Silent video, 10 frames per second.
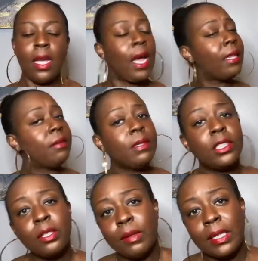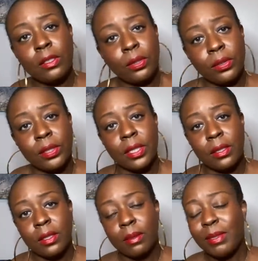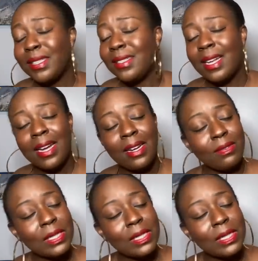I love that she ran and told her sister, because I have